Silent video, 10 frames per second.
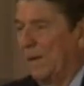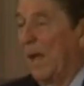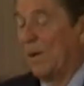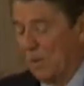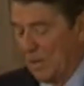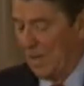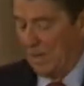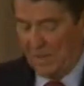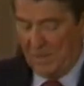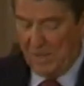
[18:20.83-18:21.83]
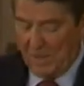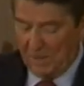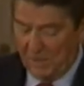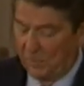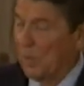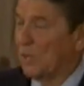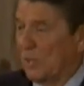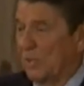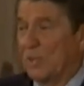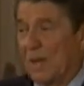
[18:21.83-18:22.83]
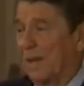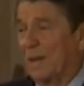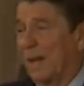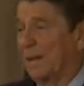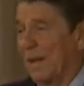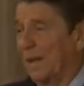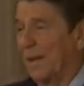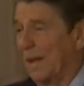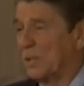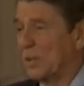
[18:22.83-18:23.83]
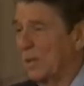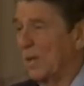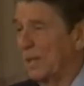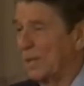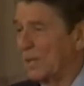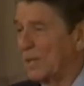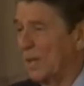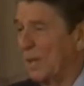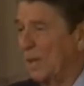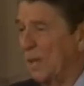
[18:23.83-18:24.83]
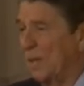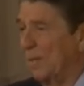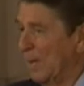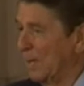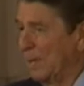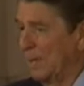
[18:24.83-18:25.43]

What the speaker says: Now you're getting into the area of questions that I can't answer on this. But